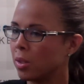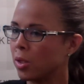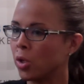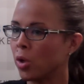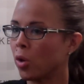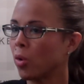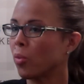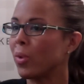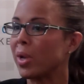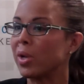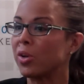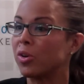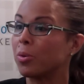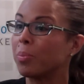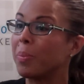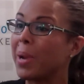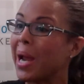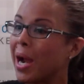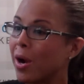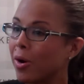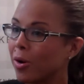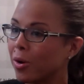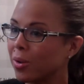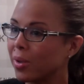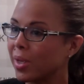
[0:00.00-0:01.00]
you're rendered
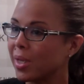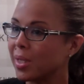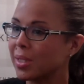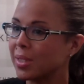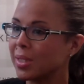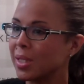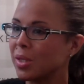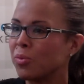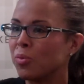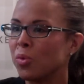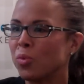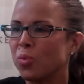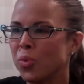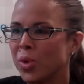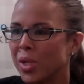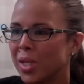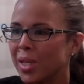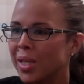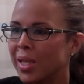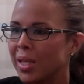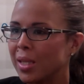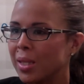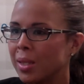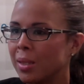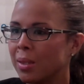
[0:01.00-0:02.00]
powerless. And
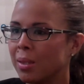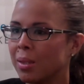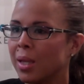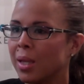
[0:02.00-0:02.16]
really,